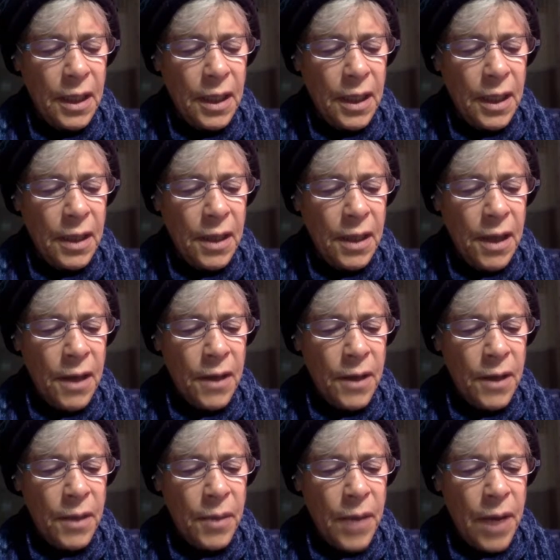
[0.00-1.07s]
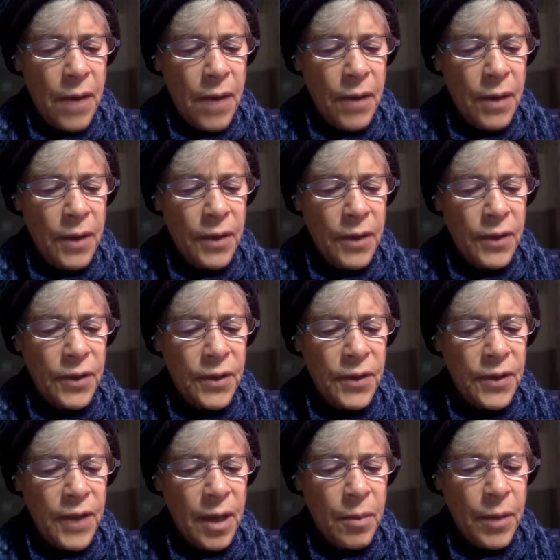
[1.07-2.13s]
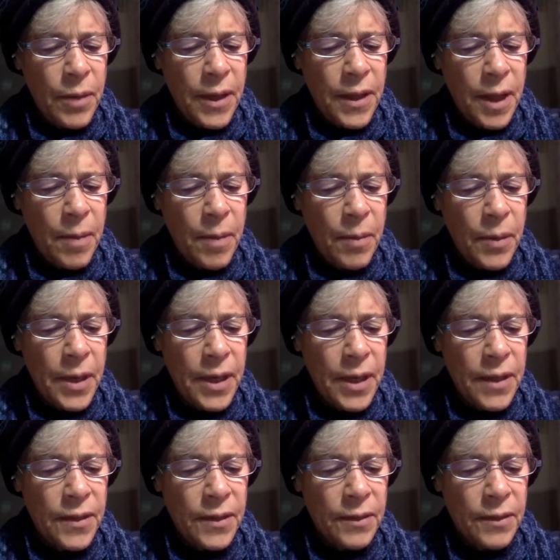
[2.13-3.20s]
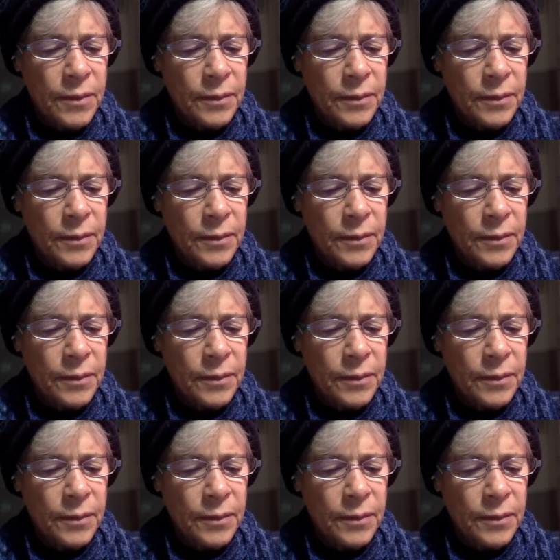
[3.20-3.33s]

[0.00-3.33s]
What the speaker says: and utterly powerless to celebrate thy praise.